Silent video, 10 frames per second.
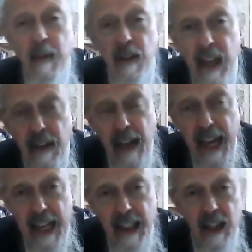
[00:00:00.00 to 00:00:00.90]
on the other
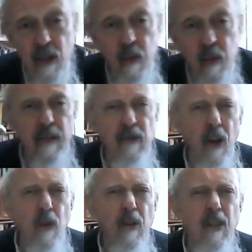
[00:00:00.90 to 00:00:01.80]
hand, it is one of
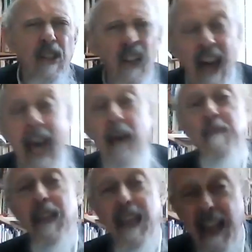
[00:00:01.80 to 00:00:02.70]
total
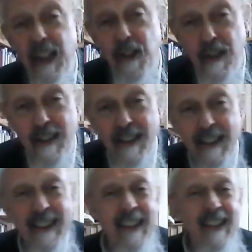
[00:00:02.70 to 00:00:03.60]
self-abnegation,
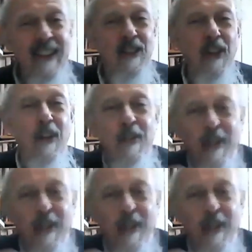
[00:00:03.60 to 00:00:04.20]
total